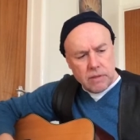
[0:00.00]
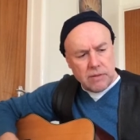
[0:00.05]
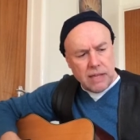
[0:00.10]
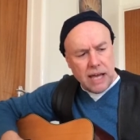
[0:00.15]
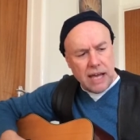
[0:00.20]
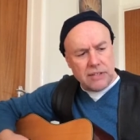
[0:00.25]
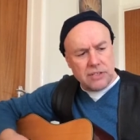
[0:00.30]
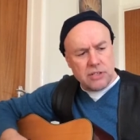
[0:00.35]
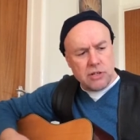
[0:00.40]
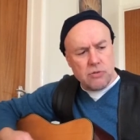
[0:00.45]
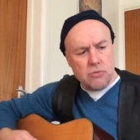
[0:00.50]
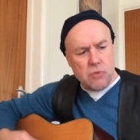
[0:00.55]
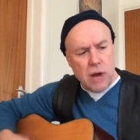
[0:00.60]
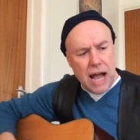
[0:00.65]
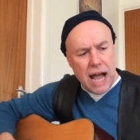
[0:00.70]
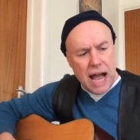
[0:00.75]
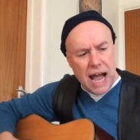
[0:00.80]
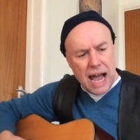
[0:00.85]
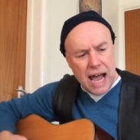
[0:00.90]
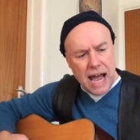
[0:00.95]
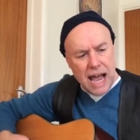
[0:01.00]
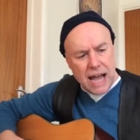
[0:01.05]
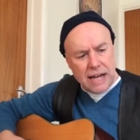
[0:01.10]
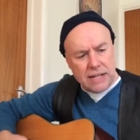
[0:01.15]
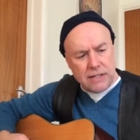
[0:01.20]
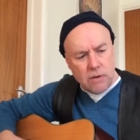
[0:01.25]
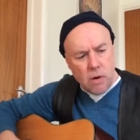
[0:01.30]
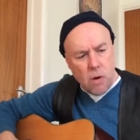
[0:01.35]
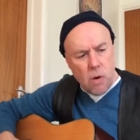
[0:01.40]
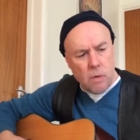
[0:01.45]
There's a
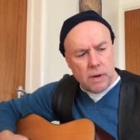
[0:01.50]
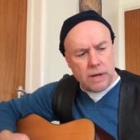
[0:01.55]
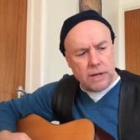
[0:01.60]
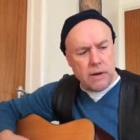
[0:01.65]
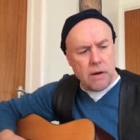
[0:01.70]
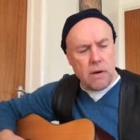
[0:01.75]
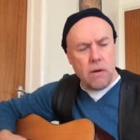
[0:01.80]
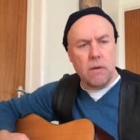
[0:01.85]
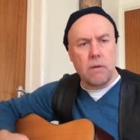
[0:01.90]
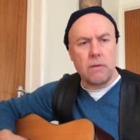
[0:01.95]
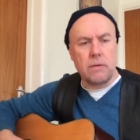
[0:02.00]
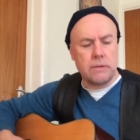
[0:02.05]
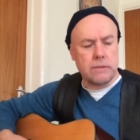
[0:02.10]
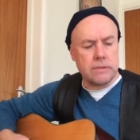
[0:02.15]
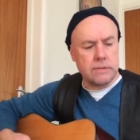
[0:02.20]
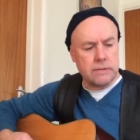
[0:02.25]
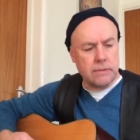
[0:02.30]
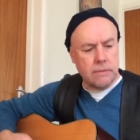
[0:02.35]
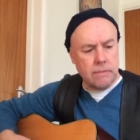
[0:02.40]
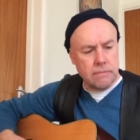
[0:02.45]
riot going on.